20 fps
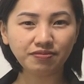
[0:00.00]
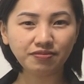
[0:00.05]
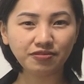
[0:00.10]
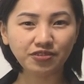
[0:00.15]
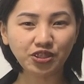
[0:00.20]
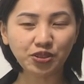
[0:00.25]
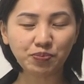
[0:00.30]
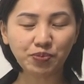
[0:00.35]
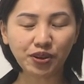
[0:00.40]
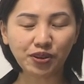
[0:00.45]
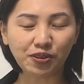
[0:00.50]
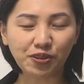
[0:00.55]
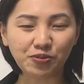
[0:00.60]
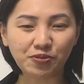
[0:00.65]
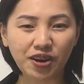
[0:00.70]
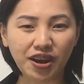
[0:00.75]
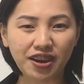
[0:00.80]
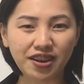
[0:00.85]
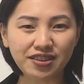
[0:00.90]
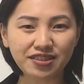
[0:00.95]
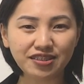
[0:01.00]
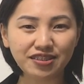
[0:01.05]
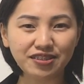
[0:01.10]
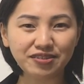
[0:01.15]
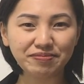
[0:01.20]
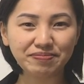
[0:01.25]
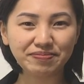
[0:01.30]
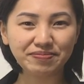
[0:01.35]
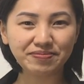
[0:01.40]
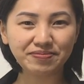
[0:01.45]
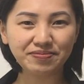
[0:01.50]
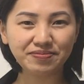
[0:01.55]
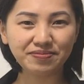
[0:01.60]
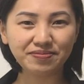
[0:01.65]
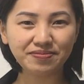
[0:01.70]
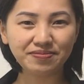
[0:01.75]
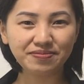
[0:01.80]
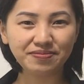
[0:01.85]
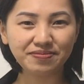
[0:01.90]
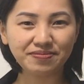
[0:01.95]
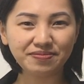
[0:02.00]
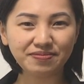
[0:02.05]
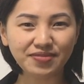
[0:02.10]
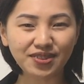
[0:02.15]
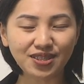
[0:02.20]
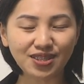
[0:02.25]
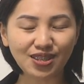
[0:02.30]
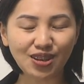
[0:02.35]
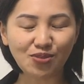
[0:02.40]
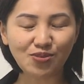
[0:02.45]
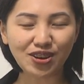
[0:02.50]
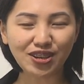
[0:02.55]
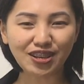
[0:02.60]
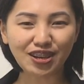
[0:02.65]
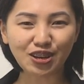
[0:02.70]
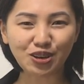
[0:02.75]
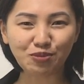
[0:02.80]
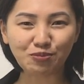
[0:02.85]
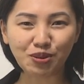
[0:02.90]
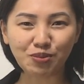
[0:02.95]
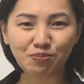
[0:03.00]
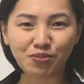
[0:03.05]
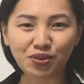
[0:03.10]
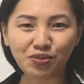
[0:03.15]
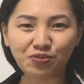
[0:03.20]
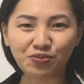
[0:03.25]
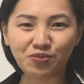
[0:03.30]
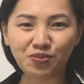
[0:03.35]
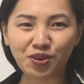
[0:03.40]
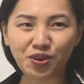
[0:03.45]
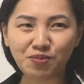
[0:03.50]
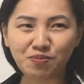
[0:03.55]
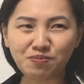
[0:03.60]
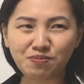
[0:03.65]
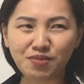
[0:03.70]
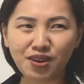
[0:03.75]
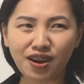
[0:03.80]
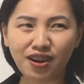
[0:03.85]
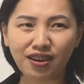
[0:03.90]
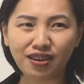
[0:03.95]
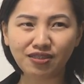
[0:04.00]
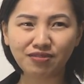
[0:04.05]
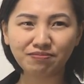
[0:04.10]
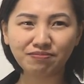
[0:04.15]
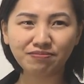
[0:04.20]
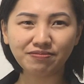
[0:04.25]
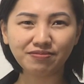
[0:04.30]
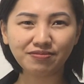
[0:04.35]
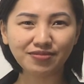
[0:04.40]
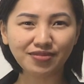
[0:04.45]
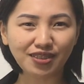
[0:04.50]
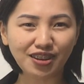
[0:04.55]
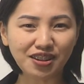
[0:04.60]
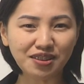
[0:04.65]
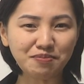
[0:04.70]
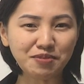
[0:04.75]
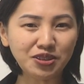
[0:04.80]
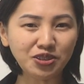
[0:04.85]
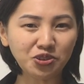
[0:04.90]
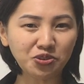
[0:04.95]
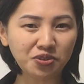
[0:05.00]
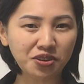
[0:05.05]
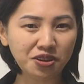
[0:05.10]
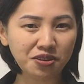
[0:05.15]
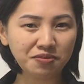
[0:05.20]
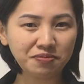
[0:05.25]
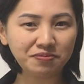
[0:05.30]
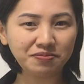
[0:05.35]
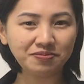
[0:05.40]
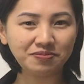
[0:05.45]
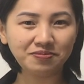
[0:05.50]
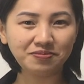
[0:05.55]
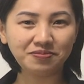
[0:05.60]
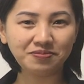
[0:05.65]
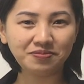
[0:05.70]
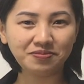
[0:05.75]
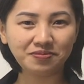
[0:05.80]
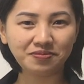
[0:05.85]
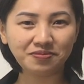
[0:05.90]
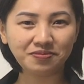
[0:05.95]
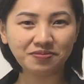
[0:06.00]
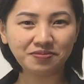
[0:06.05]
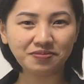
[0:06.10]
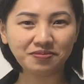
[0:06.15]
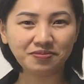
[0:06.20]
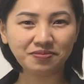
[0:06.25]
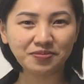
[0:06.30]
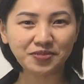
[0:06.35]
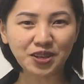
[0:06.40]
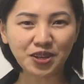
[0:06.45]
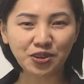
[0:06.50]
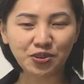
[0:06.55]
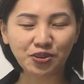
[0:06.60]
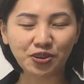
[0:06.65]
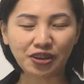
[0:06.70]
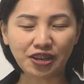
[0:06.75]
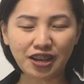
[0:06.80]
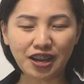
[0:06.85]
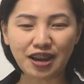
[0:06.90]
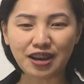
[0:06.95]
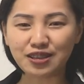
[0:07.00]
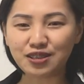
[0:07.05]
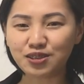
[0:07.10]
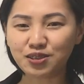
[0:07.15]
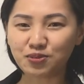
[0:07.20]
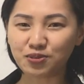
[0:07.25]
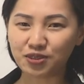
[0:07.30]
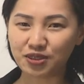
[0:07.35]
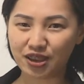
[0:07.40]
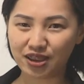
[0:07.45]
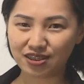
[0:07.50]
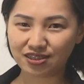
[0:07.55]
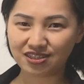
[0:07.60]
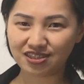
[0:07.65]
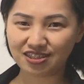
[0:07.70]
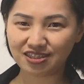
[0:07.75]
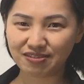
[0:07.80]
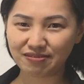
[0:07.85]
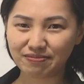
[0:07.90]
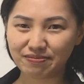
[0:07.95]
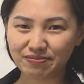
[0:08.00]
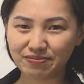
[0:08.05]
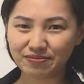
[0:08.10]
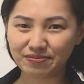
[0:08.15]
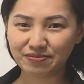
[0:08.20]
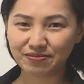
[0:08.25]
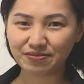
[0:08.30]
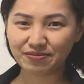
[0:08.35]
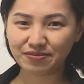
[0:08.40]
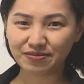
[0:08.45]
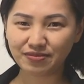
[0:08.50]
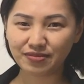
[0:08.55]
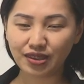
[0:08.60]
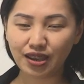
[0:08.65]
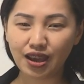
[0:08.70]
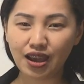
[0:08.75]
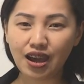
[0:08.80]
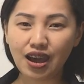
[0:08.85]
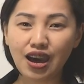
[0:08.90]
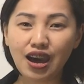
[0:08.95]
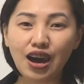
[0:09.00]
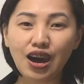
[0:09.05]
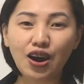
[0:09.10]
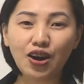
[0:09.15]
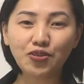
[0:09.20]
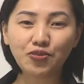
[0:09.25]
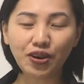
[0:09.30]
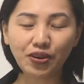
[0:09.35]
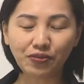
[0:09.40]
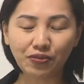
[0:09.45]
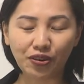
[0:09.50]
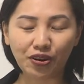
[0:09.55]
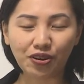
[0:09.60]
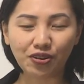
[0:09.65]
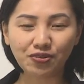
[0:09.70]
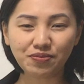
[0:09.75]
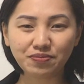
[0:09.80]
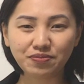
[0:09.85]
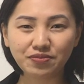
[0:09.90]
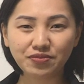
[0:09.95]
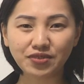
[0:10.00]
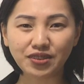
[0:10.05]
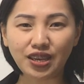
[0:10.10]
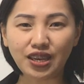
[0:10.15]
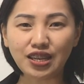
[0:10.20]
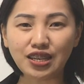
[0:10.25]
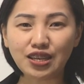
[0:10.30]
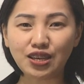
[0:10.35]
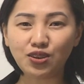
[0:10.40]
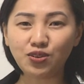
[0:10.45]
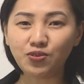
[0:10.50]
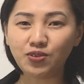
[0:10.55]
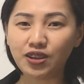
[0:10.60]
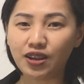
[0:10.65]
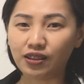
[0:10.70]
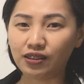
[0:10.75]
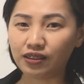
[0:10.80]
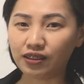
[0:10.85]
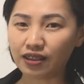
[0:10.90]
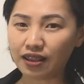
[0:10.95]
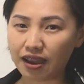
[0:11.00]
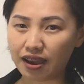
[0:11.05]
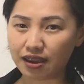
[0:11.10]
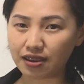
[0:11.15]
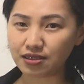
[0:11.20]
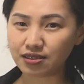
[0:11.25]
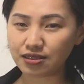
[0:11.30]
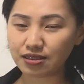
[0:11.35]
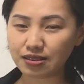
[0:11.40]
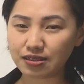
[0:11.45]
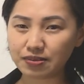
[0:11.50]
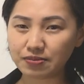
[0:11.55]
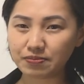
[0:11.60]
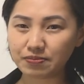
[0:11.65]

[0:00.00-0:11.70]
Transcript: Typical, right? That's how I can remember from my elementary and early high school days. However, in a UDL class,